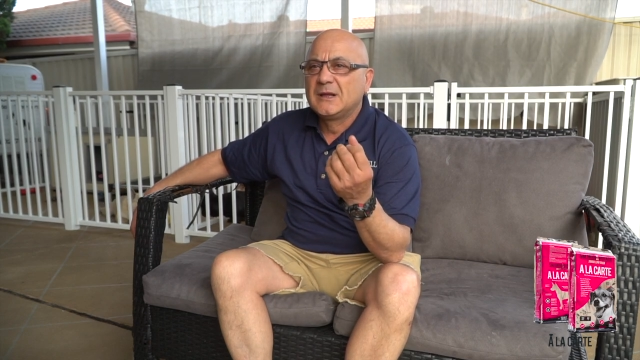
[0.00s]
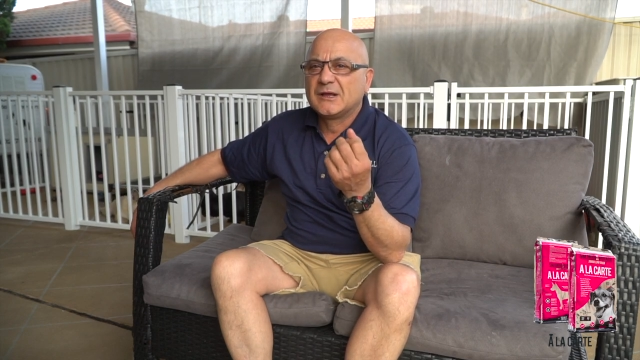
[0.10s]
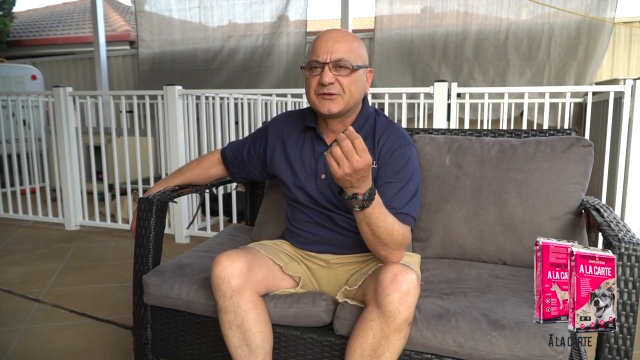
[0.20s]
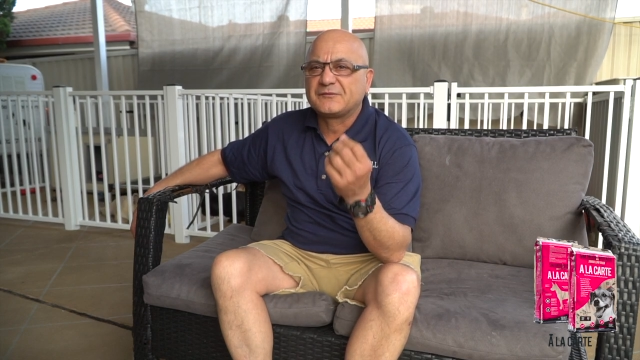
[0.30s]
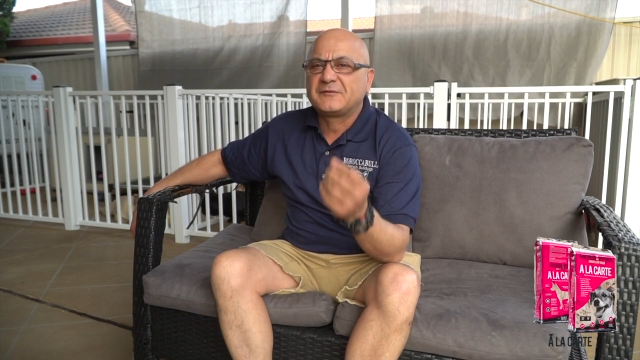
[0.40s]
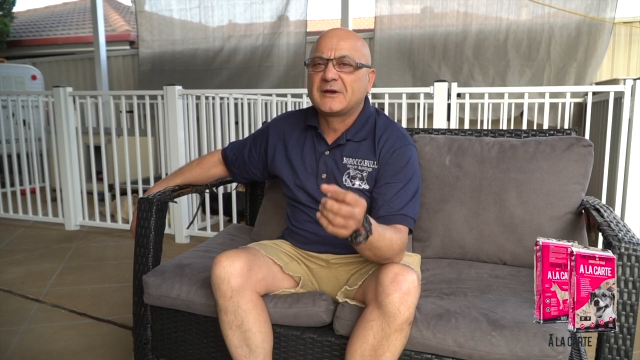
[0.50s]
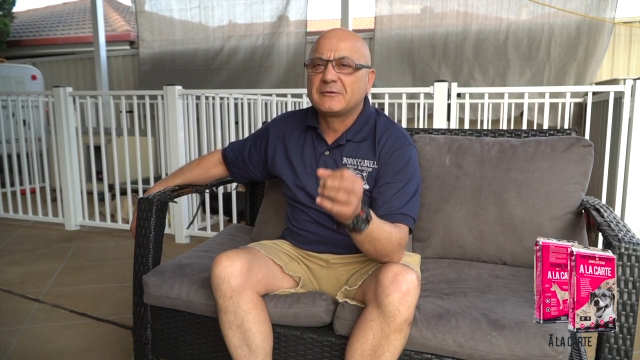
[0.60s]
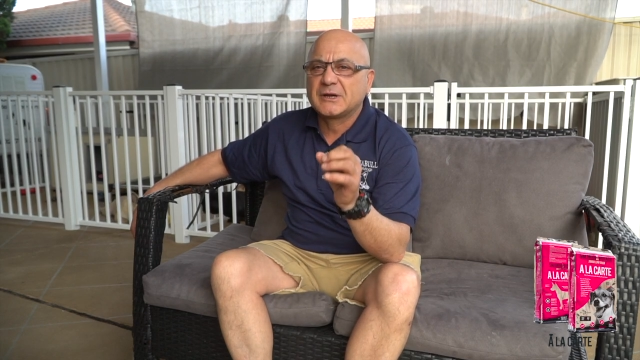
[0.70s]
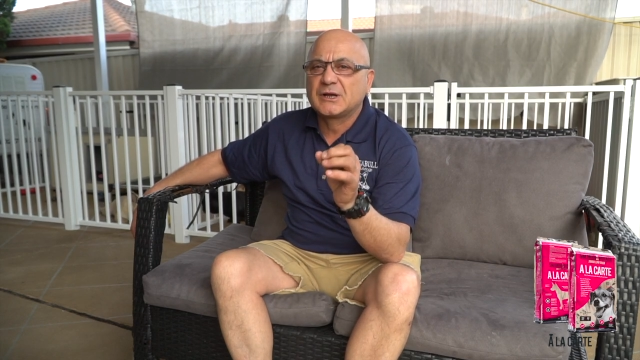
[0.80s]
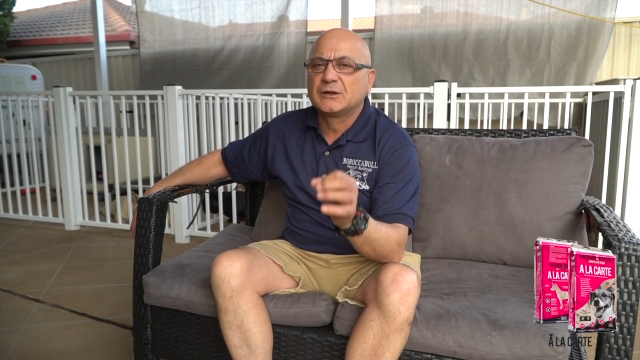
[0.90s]
It's
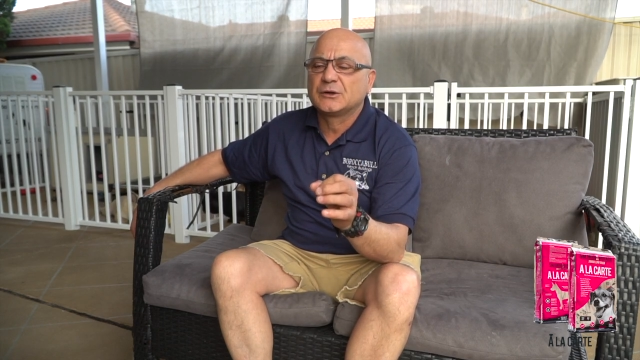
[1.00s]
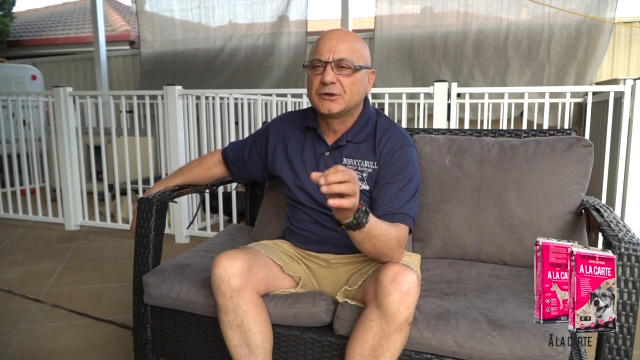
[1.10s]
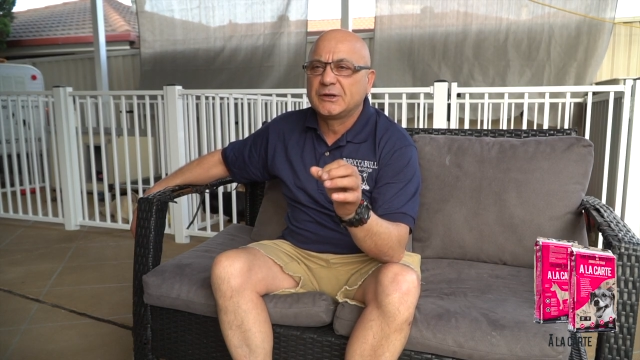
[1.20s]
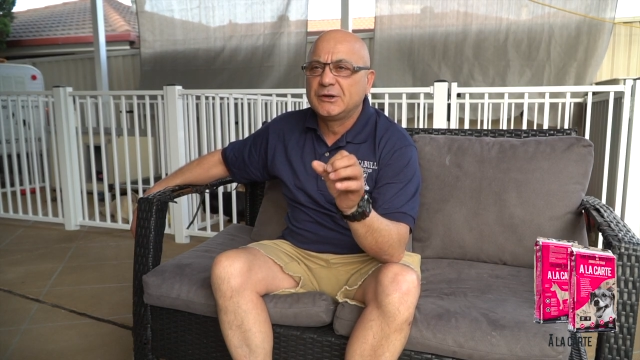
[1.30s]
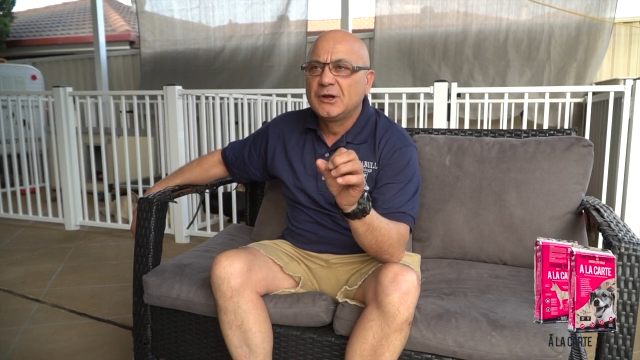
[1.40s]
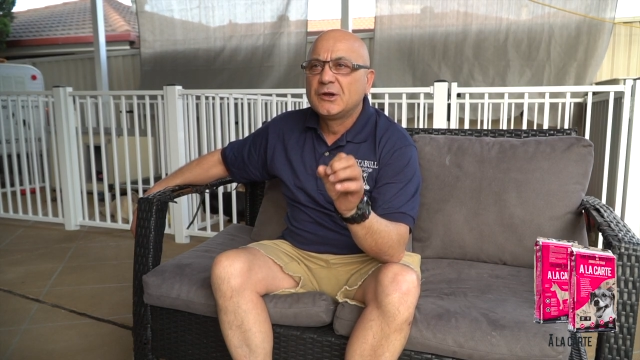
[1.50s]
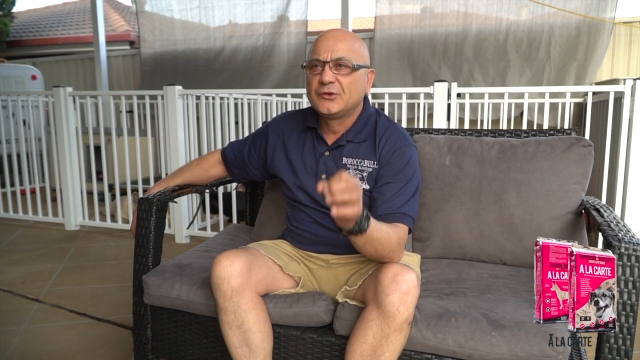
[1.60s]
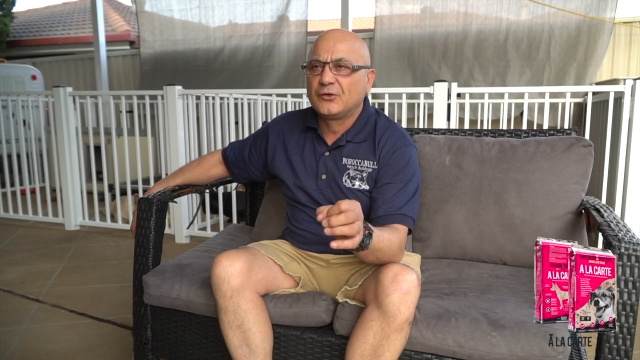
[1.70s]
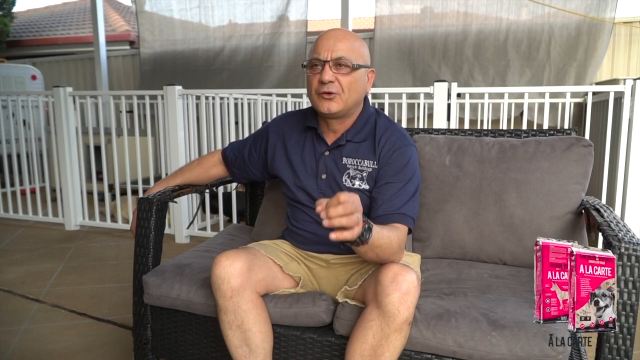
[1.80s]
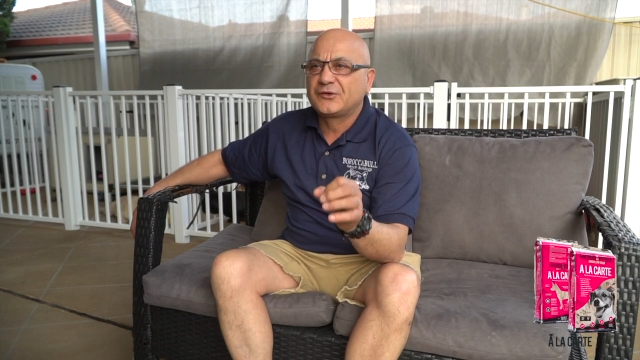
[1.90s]
very clean,
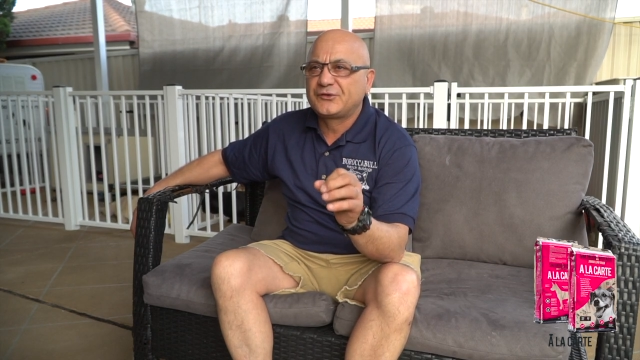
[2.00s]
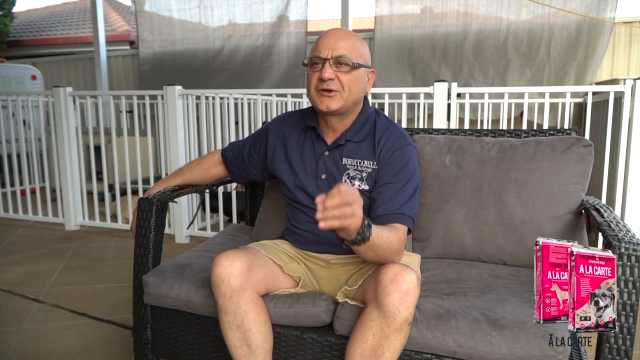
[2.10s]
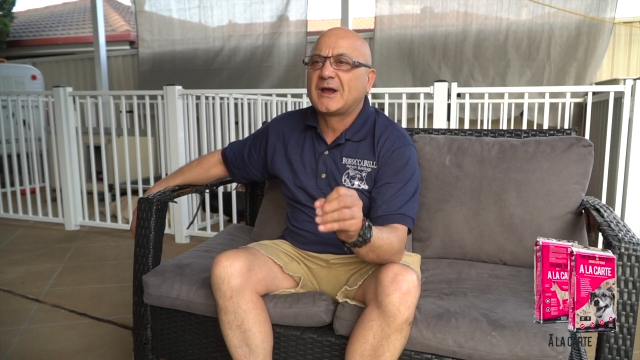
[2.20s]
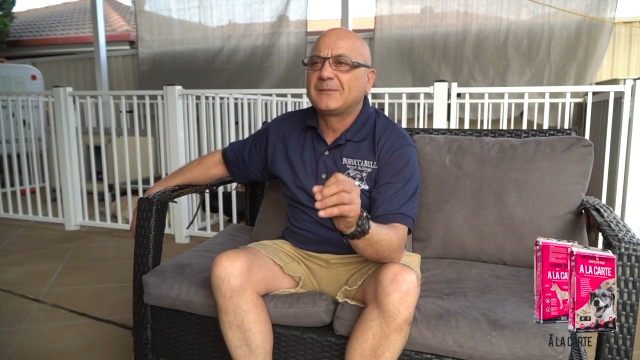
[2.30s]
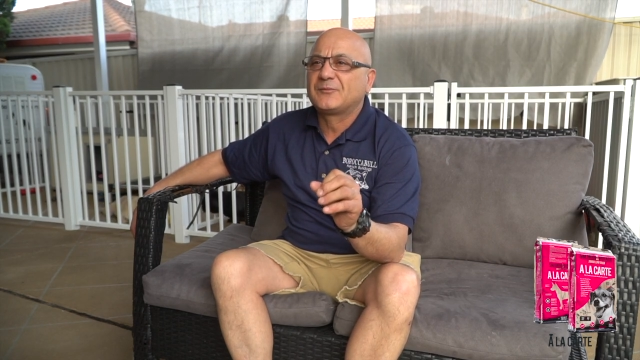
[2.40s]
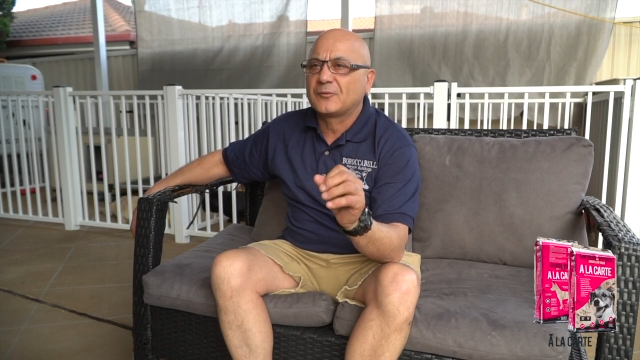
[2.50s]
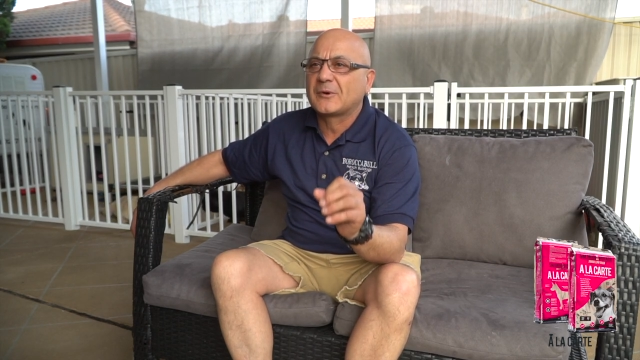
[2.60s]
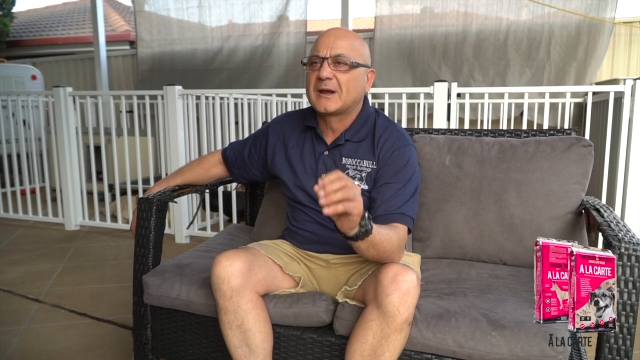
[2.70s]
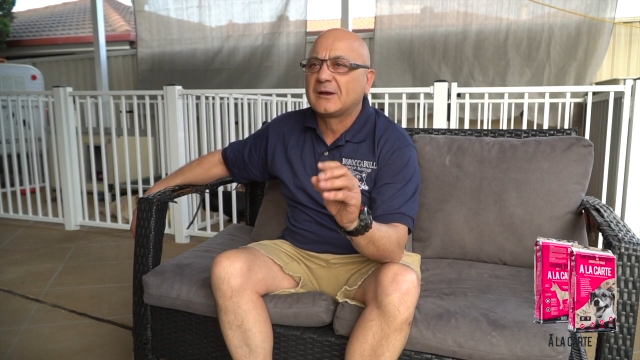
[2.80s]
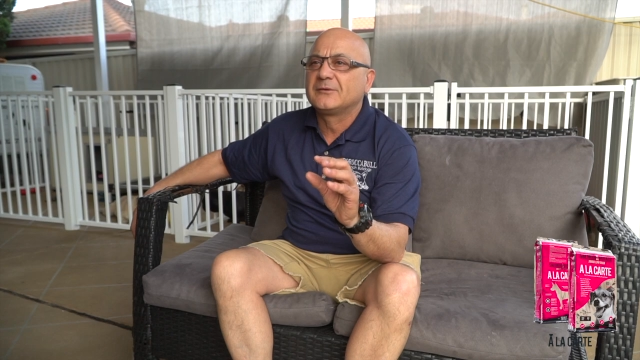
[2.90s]
nice shape,
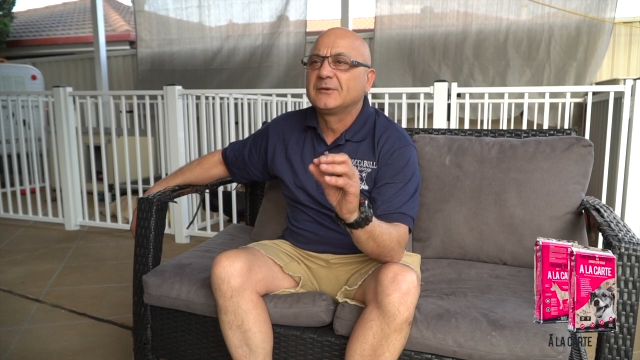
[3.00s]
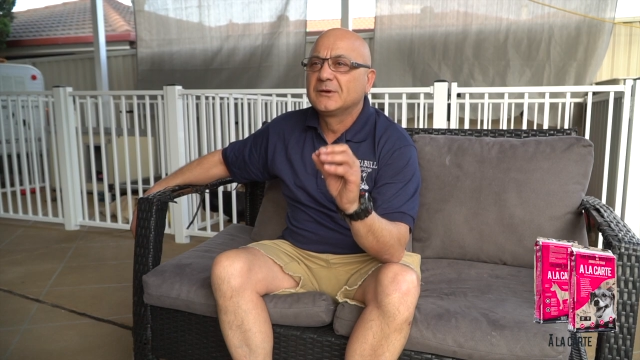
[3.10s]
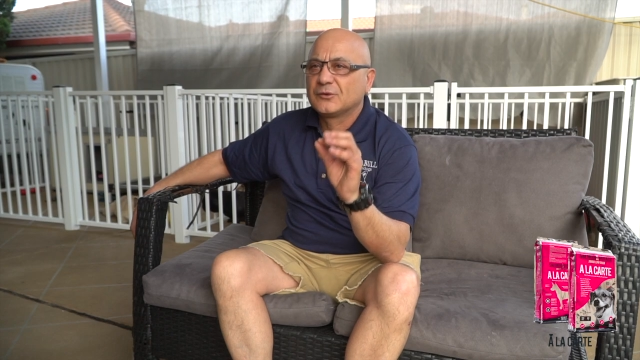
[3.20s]
round,